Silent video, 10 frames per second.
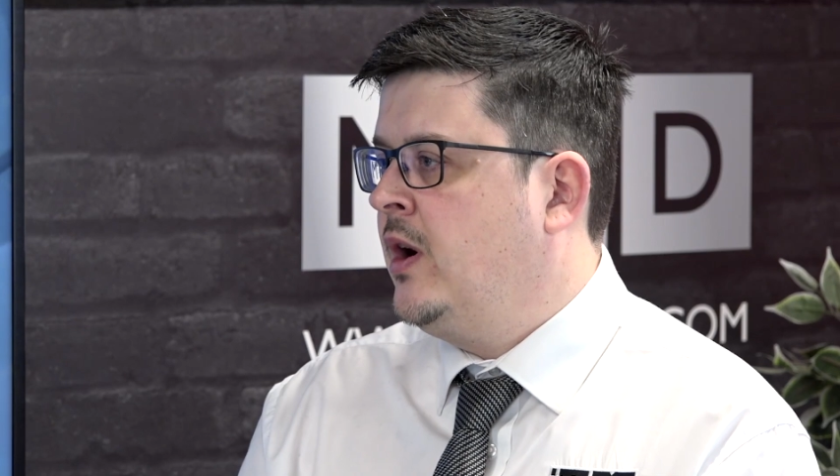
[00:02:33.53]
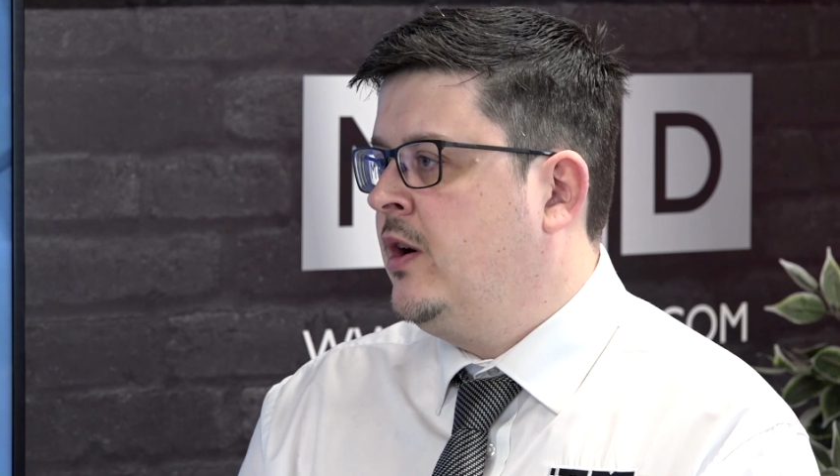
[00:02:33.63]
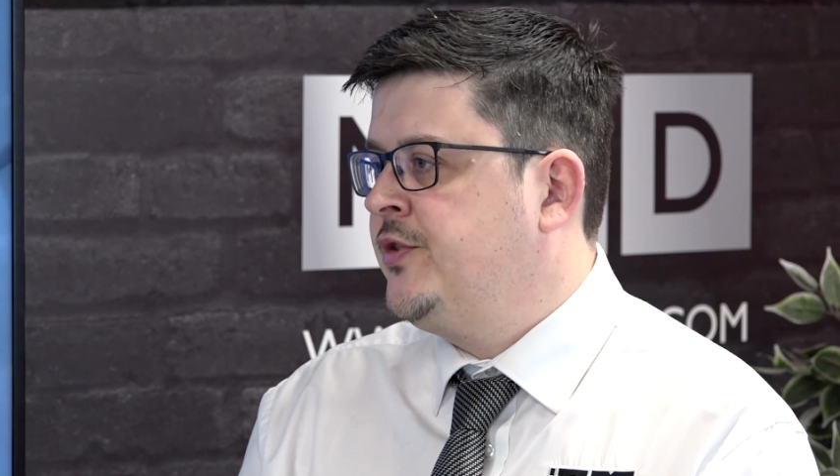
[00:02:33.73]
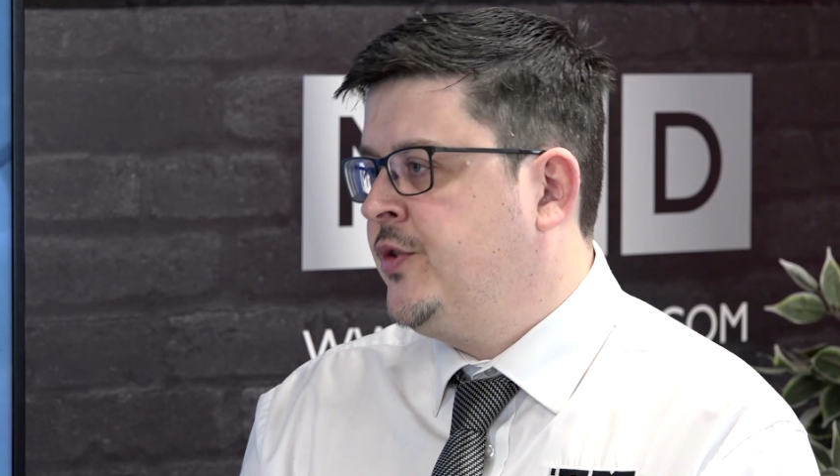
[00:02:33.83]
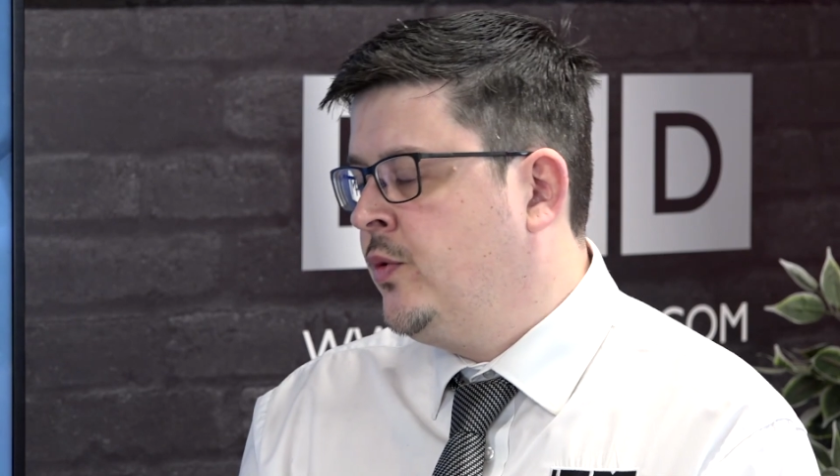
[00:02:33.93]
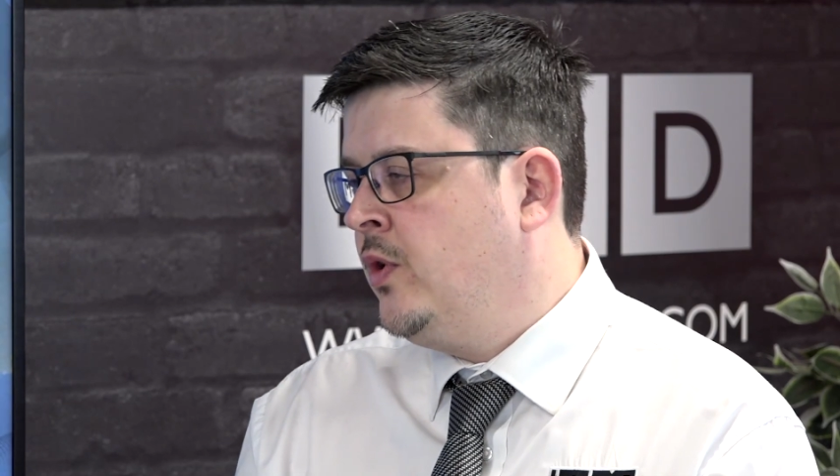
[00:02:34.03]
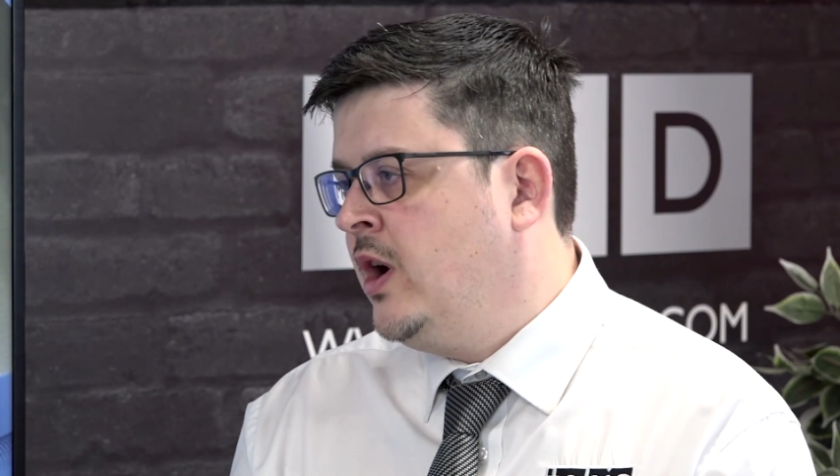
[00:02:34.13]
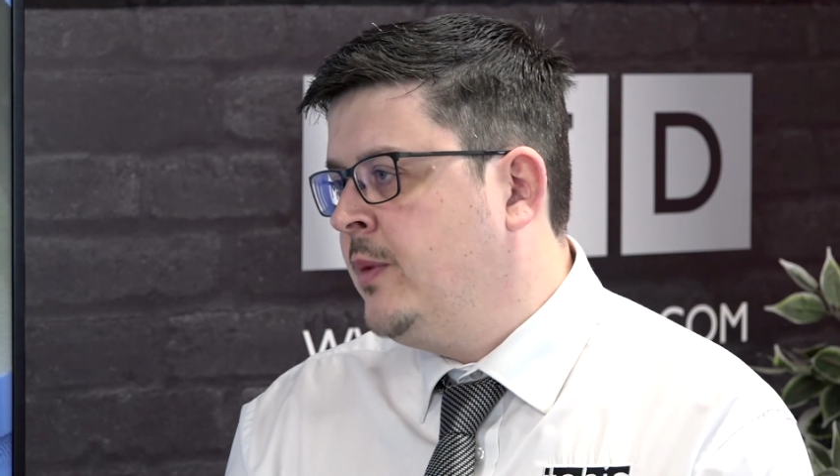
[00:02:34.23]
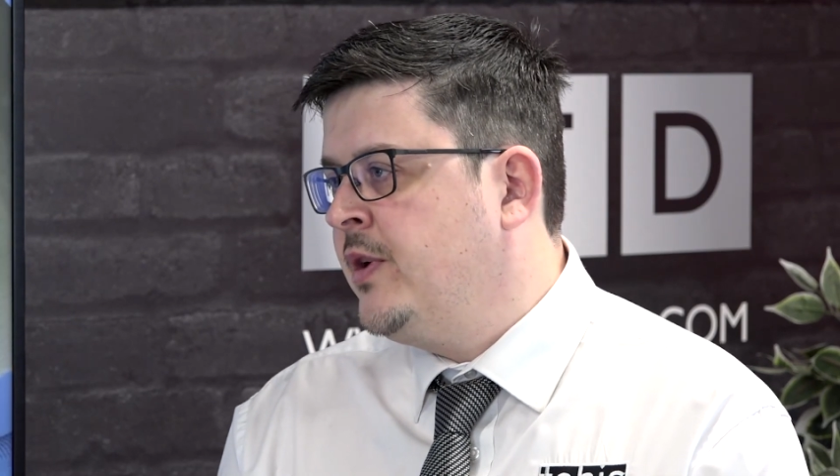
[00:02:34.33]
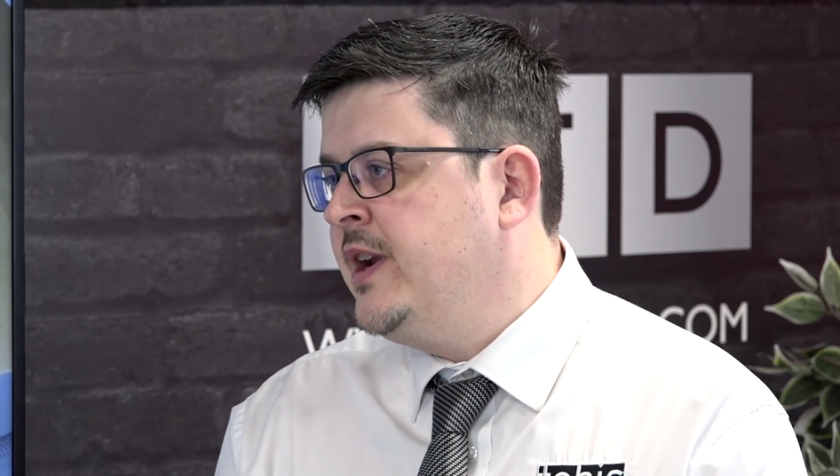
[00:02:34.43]
our tool
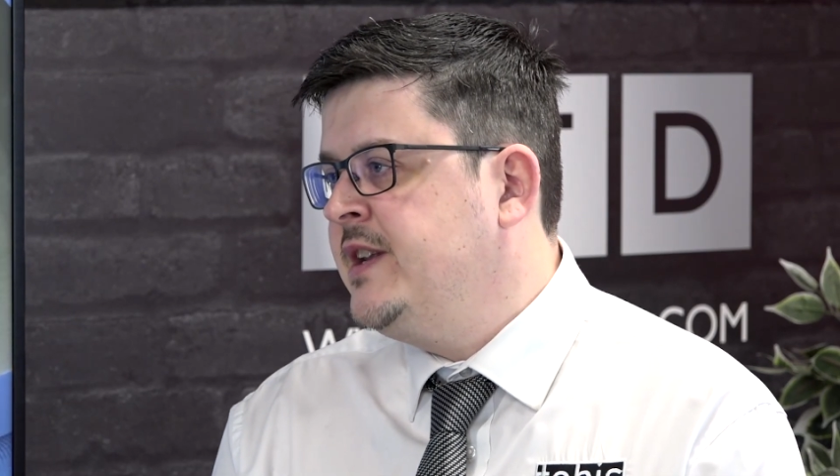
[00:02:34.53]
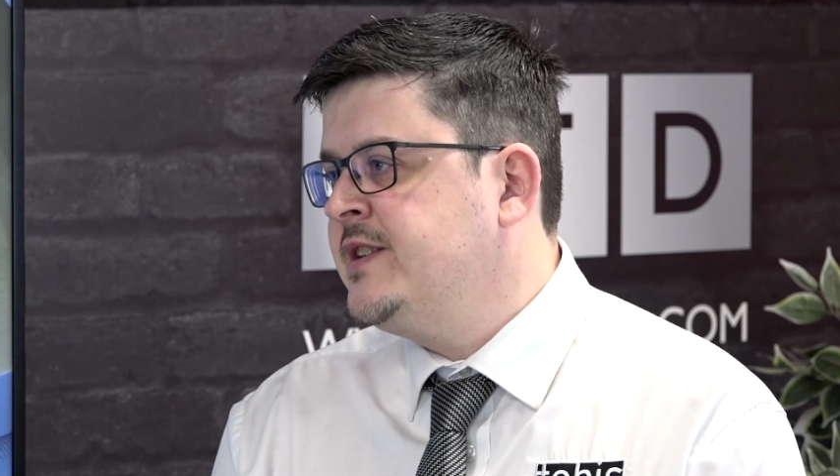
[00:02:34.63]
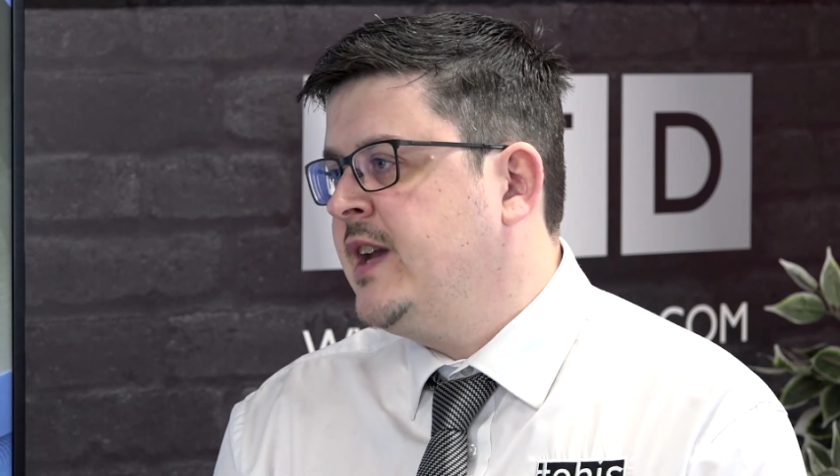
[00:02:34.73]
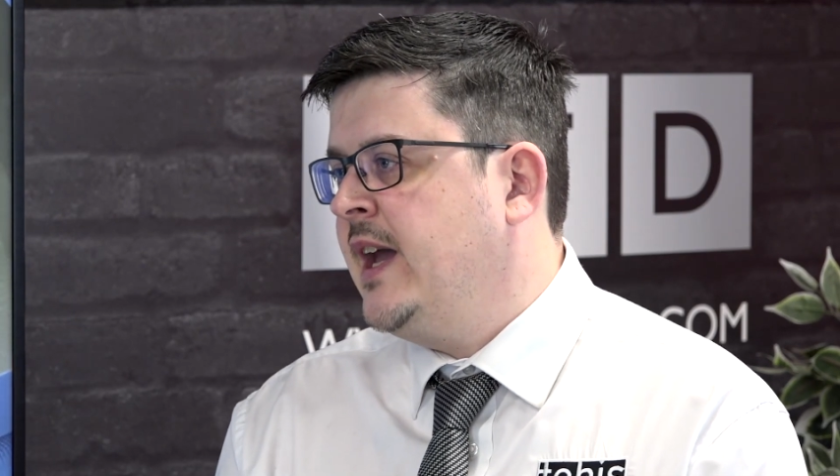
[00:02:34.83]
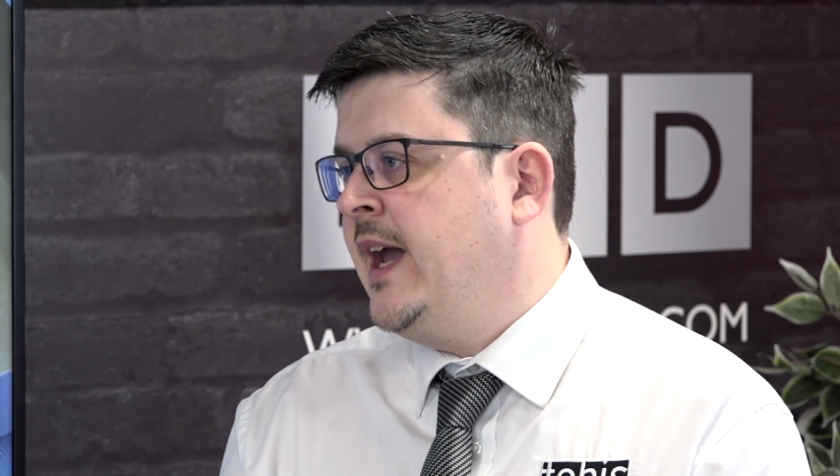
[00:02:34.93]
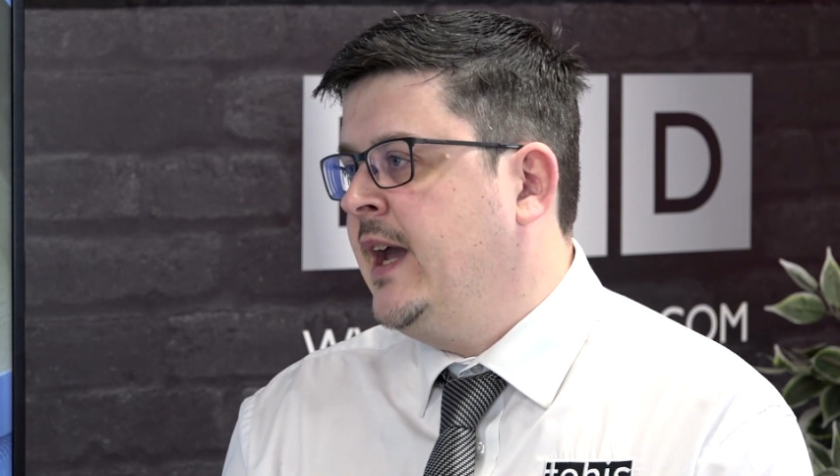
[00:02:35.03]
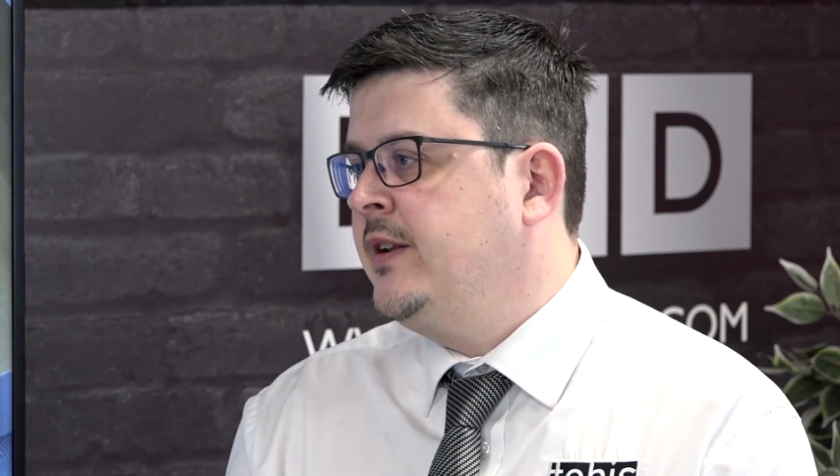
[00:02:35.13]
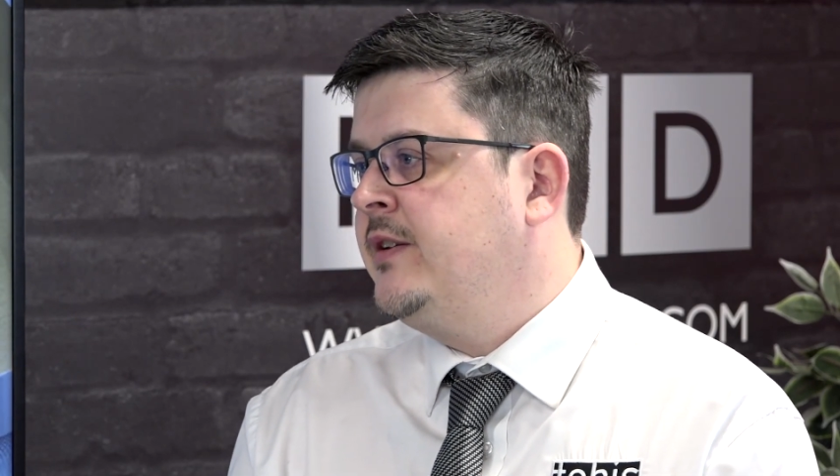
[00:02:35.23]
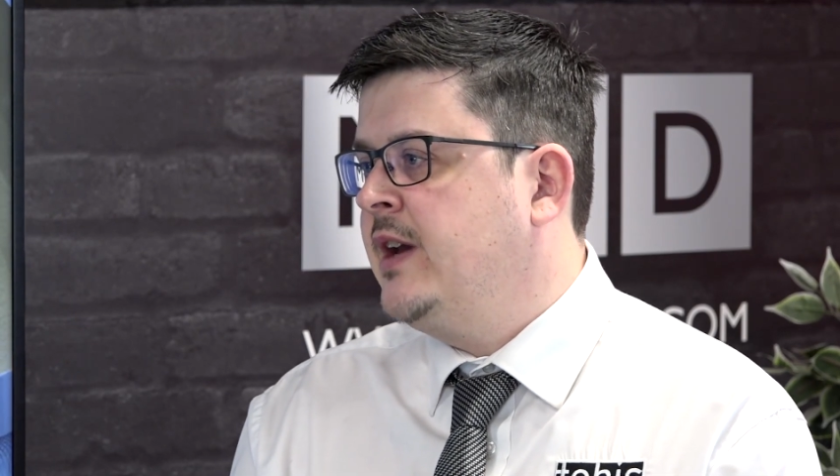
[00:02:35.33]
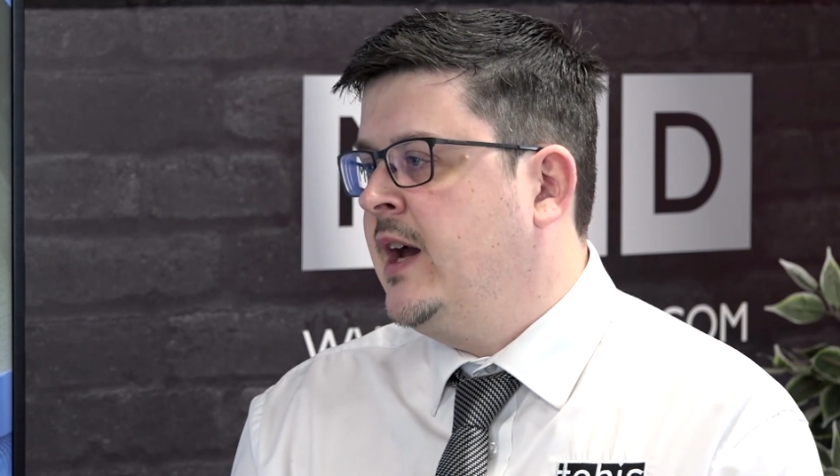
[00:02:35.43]
libraries and